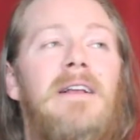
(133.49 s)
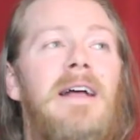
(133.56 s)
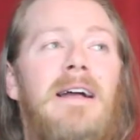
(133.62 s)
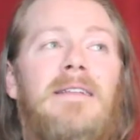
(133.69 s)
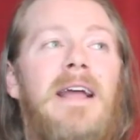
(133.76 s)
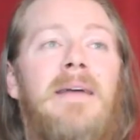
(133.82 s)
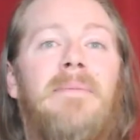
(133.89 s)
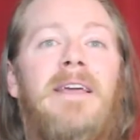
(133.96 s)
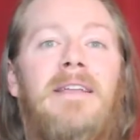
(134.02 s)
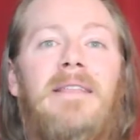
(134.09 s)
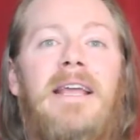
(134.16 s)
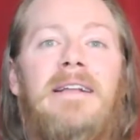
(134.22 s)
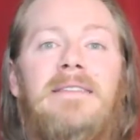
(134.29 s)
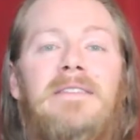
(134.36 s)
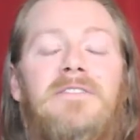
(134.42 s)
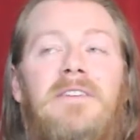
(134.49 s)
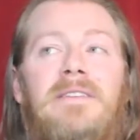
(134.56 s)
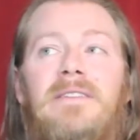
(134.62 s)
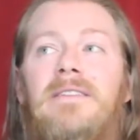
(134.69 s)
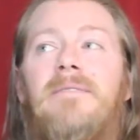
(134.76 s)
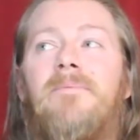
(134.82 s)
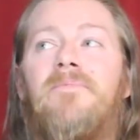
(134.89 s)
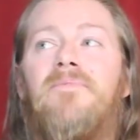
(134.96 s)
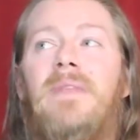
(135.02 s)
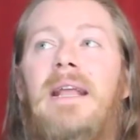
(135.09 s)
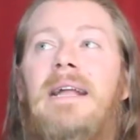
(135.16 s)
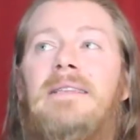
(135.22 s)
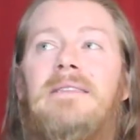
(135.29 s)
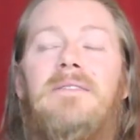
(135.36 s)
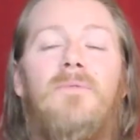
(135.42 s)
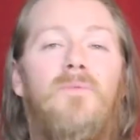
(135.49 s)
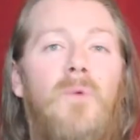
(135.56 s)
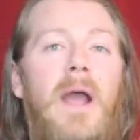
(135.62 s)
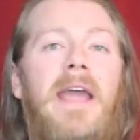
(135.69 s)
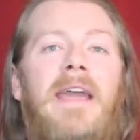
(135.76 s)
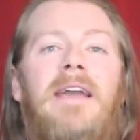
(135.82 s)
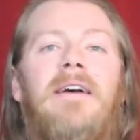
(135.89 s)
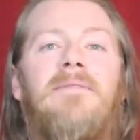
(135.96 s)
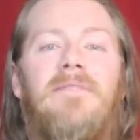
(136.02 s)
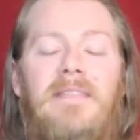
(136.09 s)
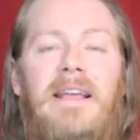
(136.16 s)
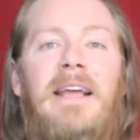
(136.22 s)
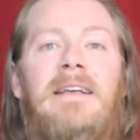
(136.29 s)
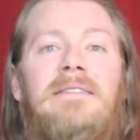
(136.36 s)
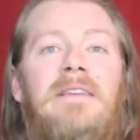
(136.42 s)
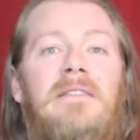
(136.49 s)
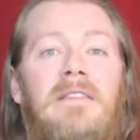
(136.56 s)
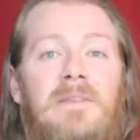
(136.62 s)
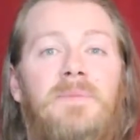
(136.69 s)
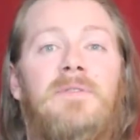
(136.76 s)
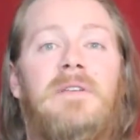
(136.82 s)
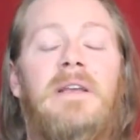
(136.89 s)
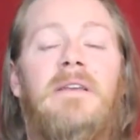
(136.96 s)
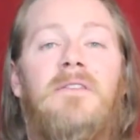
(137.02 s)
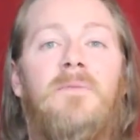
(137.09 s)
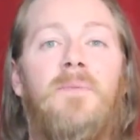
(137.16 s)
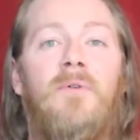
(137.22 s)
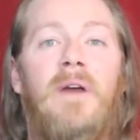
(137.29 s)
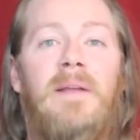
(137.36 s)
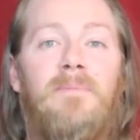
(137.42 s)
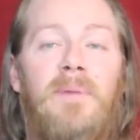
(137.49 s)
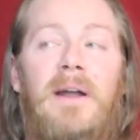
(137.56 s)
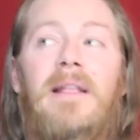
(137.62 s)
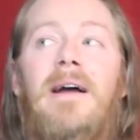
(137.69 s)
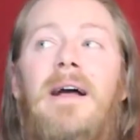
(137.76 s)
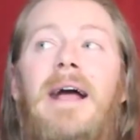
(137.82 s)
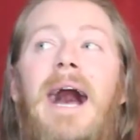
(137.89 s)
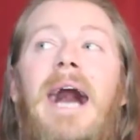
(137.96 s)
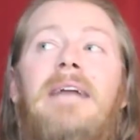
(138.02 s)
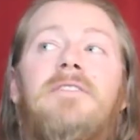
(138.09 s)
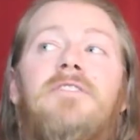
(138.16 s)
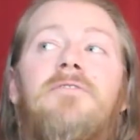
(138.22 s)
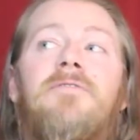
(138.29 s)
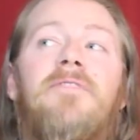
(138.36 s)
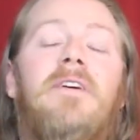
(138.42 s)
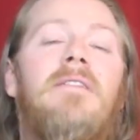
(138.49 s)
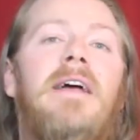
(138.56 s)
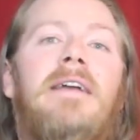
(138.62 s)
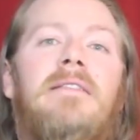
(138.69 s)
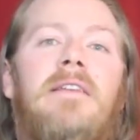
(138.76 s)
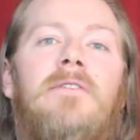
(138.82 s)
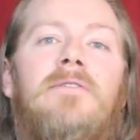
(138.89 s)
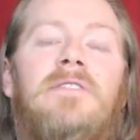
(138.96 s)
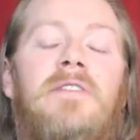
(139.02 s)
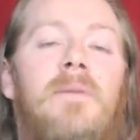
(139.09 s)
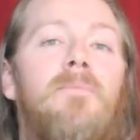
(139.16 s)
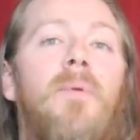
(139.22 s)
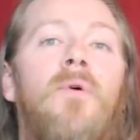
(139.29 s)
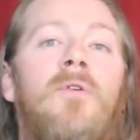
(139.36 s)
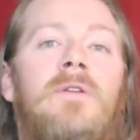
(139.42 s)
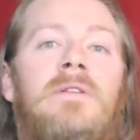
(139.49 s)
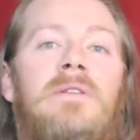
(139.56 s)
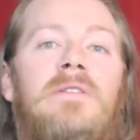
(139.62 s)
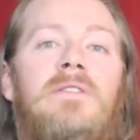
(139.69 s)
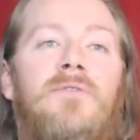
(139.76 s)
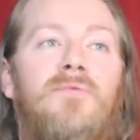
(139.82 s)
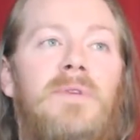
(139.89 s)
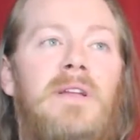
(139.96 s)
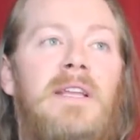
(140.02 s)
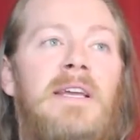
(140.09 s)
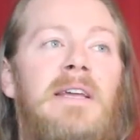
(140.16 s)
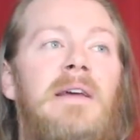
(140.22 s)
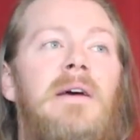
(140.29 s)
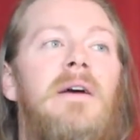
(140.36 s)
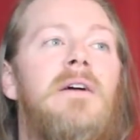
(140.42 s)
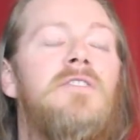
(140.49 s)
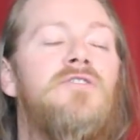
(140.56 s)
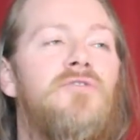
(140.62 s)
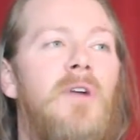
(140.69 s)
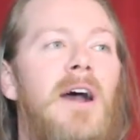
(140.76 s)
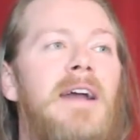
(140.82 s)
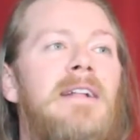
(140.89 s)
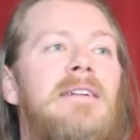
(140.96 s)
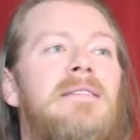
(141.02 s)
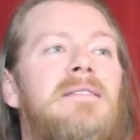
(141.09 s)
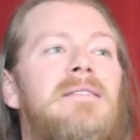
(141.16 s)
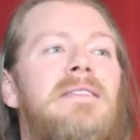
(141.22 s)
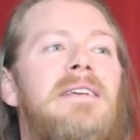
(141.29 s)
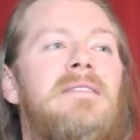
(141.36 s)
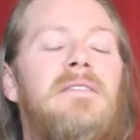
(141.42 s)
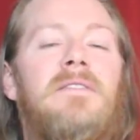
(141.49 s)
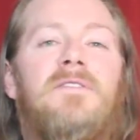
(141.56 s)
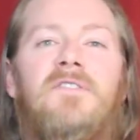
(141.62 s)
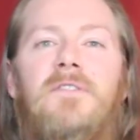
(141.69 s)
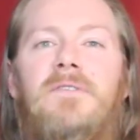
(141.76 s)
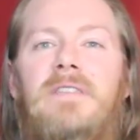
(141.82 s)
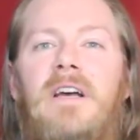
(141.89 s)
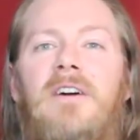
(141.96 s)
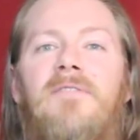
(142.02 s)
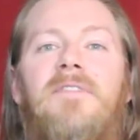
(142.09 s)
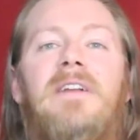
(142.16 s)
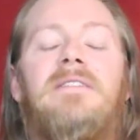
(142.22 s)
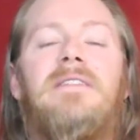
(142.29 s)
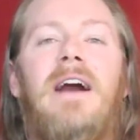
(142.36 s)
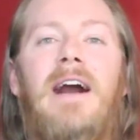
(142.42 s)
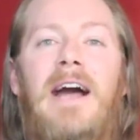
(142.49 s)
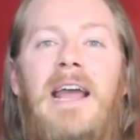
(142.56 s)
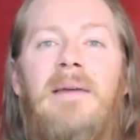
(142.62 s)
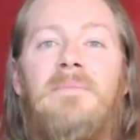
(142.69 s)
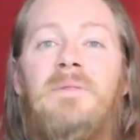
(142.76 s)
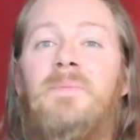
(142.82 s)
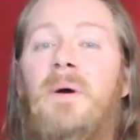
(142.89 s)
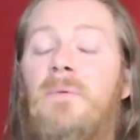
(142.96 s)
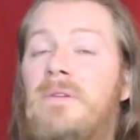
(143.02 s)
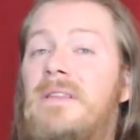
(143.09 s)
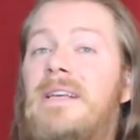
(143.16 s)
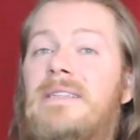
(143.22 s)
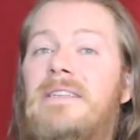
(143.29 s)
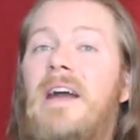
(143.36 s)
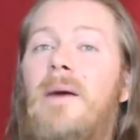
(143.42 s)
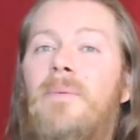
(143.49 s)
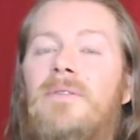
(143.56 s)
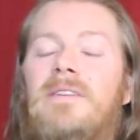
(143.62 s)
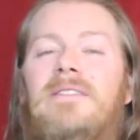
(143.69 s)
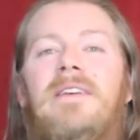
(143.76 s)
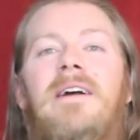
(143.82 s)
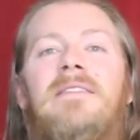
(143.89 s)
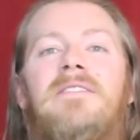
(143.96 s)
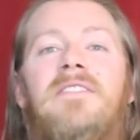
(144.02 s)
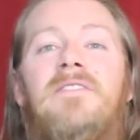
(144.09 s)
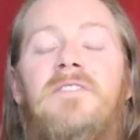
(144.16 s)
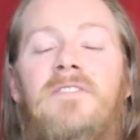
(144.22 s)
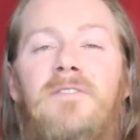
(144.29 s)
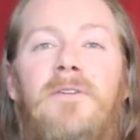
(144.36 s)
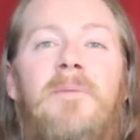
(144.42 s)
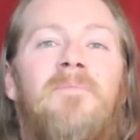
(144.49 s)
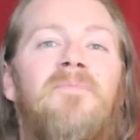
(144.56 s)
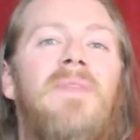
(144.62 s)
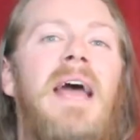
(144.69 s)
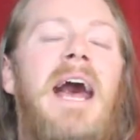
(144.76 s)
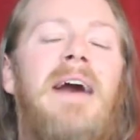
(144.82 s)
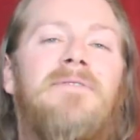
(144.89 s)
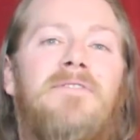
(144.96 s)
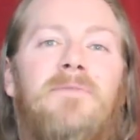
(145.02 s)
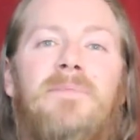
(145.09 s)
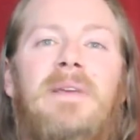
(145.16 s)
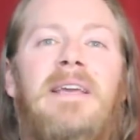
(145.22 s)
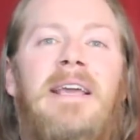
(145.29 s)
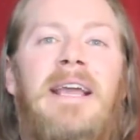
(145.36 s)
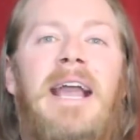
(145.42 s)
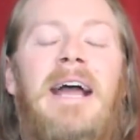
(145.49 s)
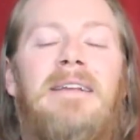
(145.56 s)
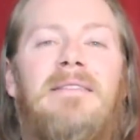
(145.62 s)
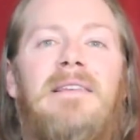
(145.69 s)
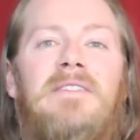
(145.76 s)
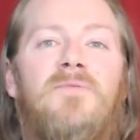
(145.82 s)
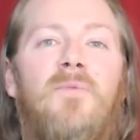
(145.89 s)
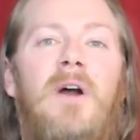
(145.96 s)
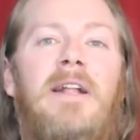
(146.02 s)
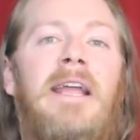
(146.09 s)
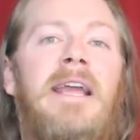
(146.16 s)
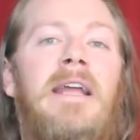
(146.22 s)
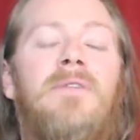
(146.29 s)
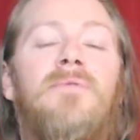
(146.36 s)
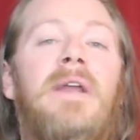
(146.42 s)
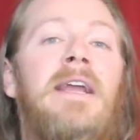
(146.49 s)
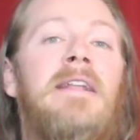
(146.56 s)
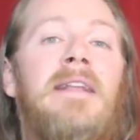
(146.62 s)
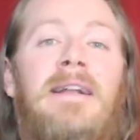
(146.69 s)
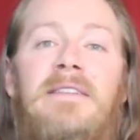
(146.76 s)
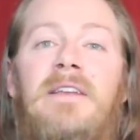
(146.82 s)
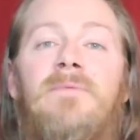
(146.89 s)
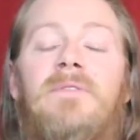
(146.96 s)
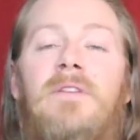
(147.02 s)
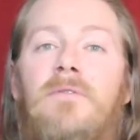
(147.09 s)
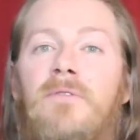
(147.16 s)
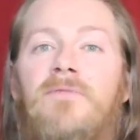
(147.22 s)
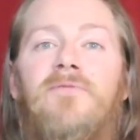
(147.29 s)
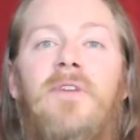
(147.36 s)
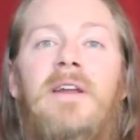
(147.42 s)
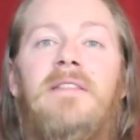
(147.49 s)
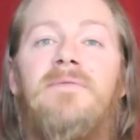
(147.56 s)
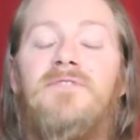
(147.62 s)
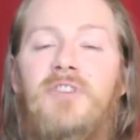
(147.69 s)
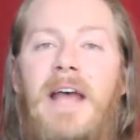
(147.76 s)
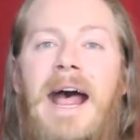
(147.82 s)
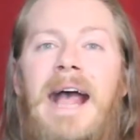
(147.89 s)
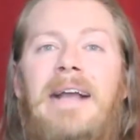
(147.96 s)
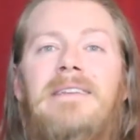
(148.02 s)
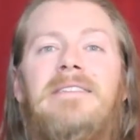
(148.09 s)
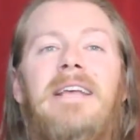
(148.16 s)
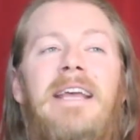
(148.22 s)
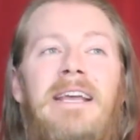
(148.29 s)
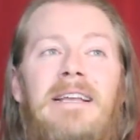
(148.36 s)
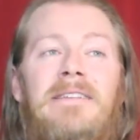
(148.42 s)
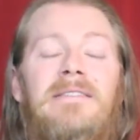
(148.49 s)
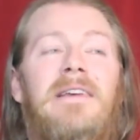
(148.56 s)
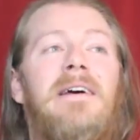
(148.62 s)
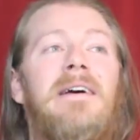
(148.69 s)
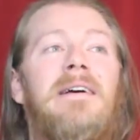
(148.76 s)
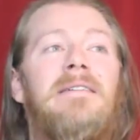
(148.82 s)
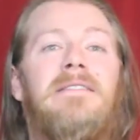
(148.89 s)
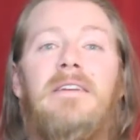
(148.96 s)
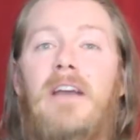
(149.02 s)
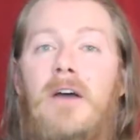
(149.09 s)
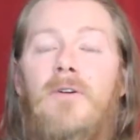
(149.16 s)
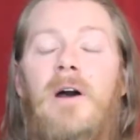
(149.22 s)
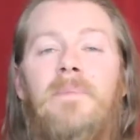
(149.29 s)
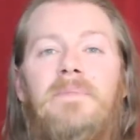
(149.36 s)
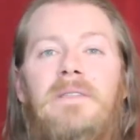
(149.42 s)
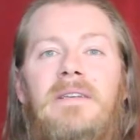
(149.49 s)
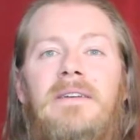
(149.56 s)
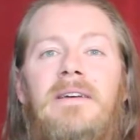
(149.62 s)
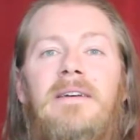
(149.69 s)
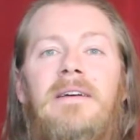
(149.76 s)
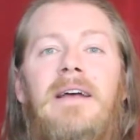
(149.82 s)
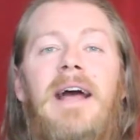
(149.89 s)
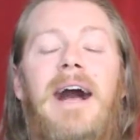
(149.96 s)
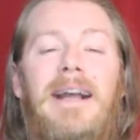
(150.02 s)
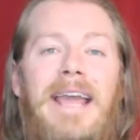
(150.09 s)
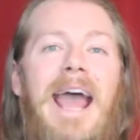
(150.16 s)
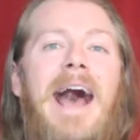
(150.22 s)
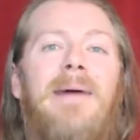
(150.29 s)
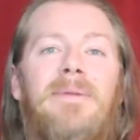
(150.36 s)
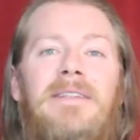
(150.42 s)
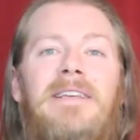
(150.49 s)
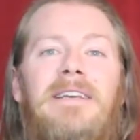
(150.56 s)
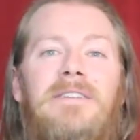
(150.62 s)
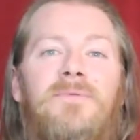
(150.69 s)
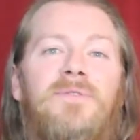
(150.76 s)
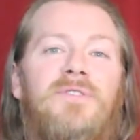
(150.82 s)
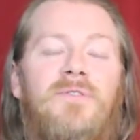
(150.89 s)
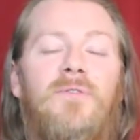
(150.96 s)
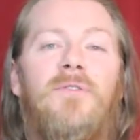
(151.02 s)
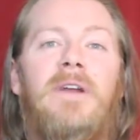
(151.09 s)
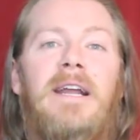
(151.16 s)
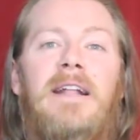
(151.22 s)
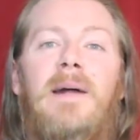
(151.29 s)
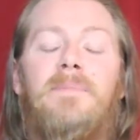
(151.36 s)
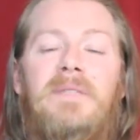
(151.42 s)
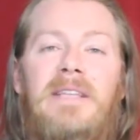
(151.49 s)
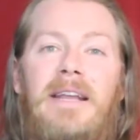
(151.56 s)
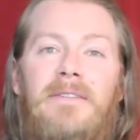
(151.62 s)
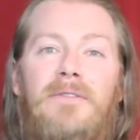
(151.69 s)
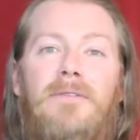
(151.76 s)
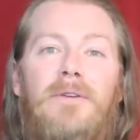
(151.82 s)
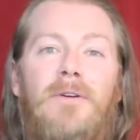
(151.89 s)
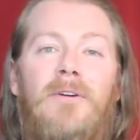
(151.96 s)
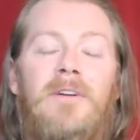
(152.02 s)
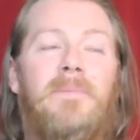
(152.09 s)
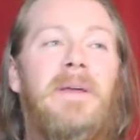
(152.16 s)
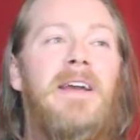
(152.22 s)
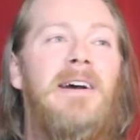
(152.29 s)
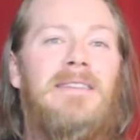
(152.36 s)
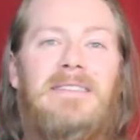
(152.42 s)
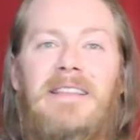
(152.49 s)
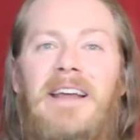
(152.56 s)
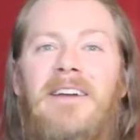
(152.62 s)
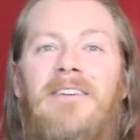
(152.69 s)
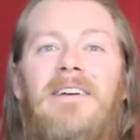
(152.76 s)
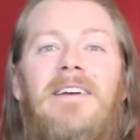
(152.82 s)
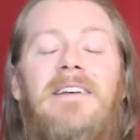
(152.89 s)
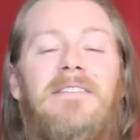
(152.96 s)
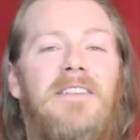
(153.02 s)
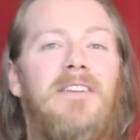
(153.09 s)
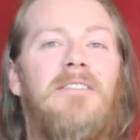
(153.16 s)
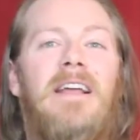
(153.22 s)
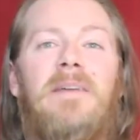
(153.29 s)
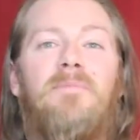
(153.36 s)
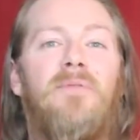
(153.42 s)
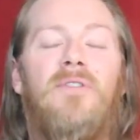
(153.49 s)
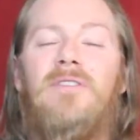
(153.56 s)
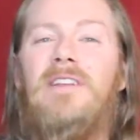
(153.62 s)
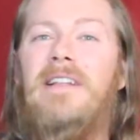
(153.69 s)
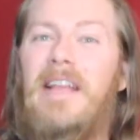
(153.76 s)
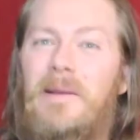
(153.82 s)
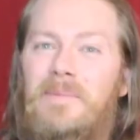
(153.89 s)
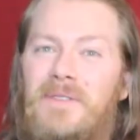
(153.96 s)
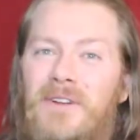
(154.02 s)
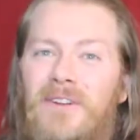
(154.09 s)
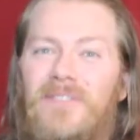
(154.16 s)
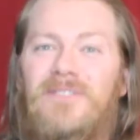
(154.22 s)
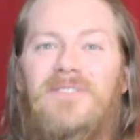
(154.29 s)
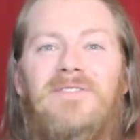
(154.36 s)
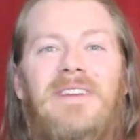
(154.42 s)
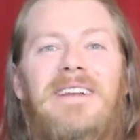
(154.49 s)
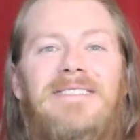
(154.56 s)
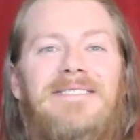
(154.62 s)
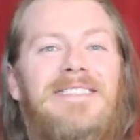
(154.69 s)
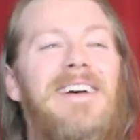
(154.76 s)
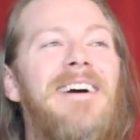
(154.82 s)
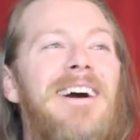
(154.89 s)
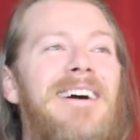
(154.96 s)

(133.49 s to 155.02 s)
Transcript: I, I mean, it's just it's the way of things at this particular point, but I do feel like there is an importance to really try to distance yourself at times. But what this couple decides to do after being at this wedding and reconnecting with an old friend of Jack's is to go up to a cabin he is restoring in upstate New York because they're they're like Brooklyn hipsters and